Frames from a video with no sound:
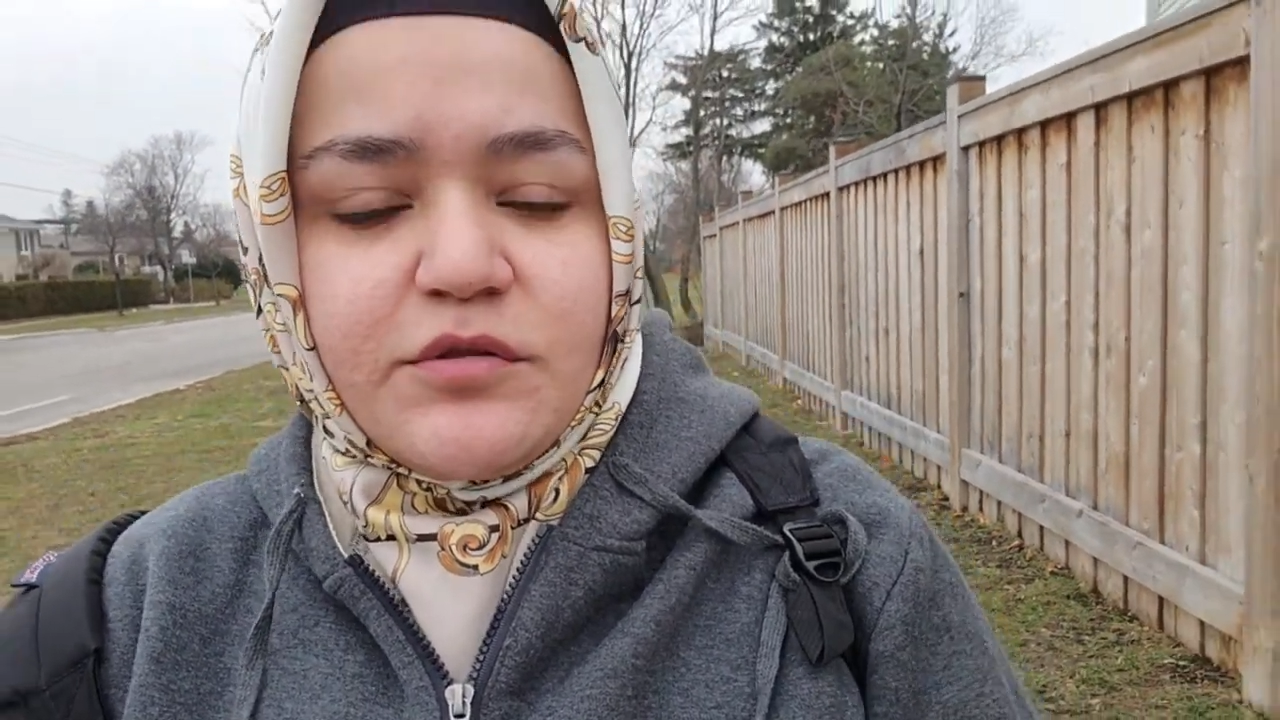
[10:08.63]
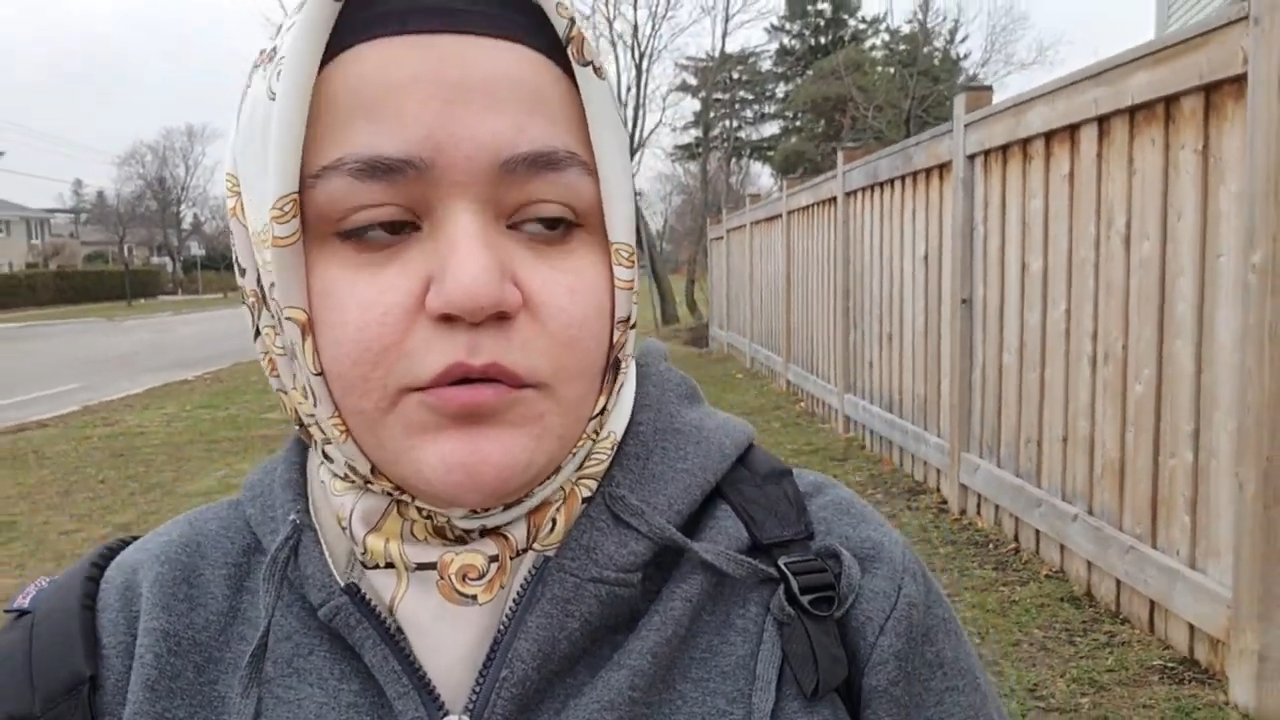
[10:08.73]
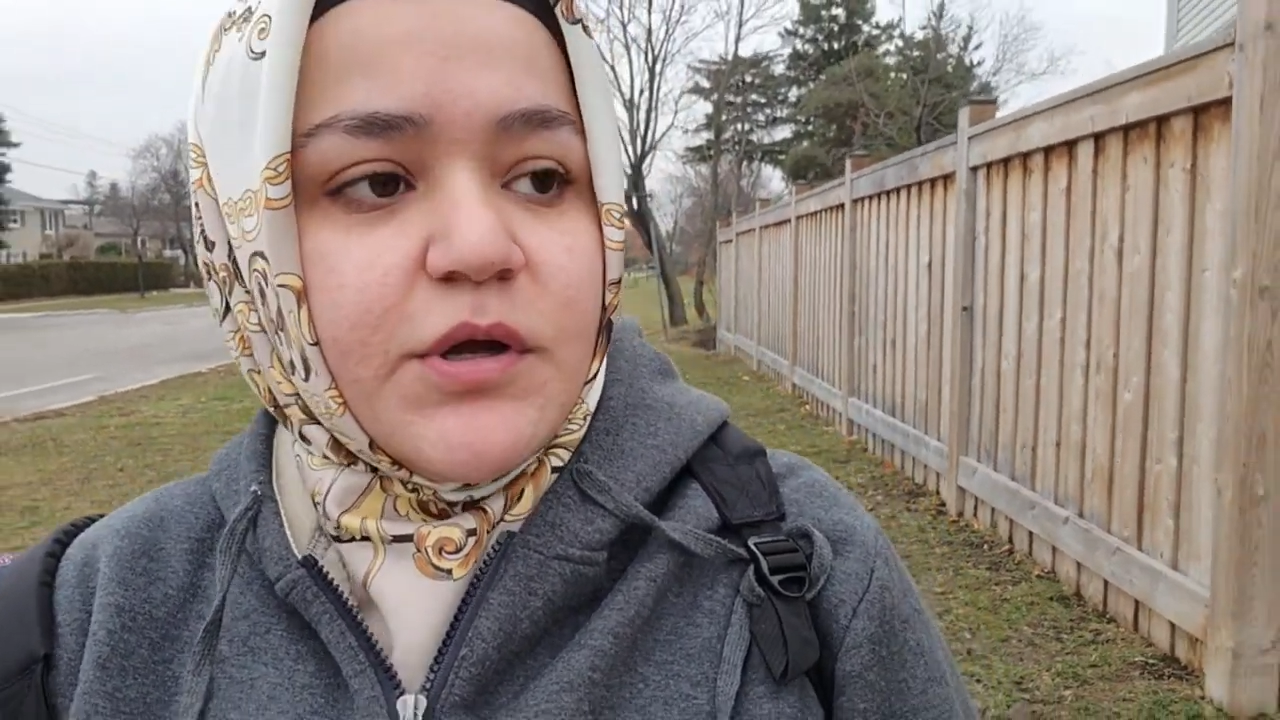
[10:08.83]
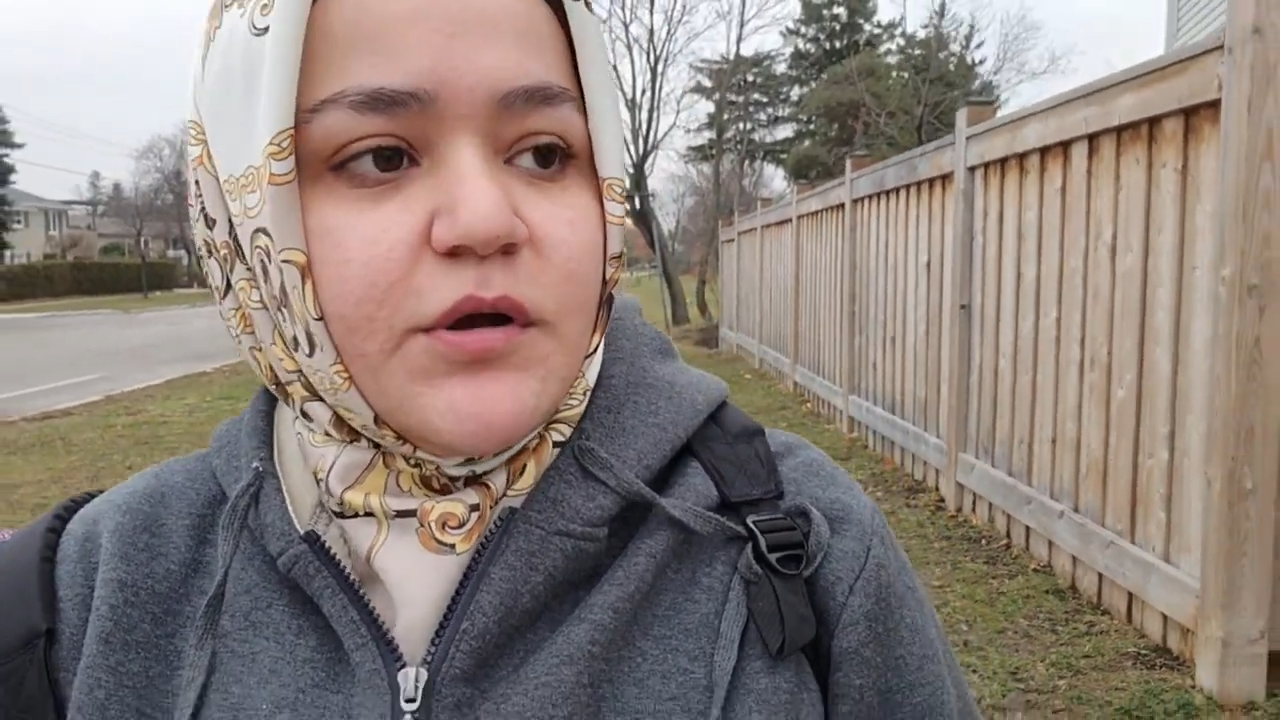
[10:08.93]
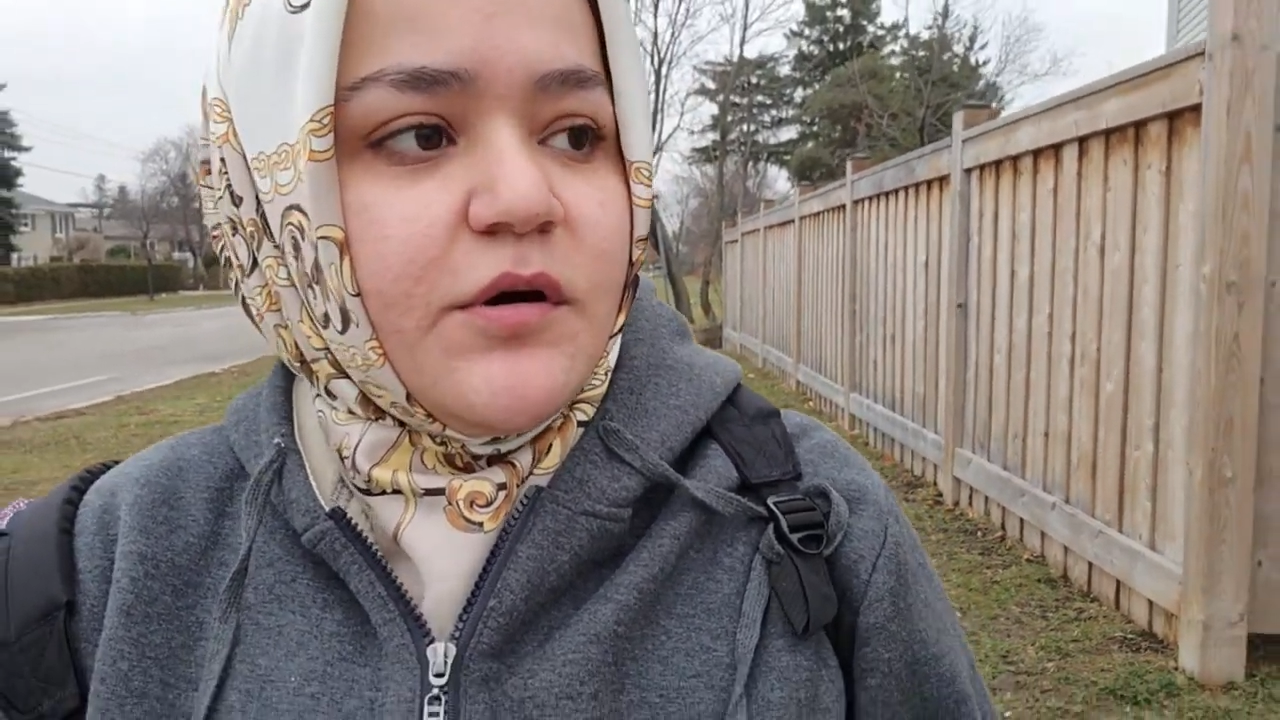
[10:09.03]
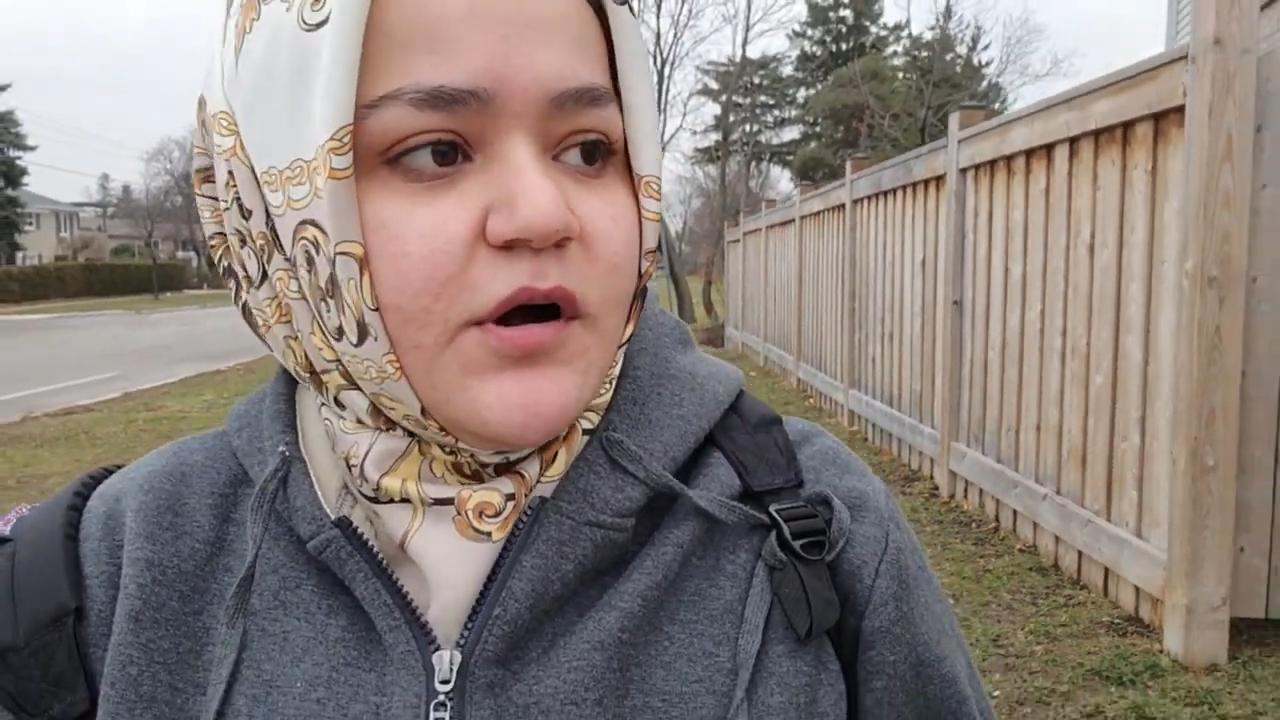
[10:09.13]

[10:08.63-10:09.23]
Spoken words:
doing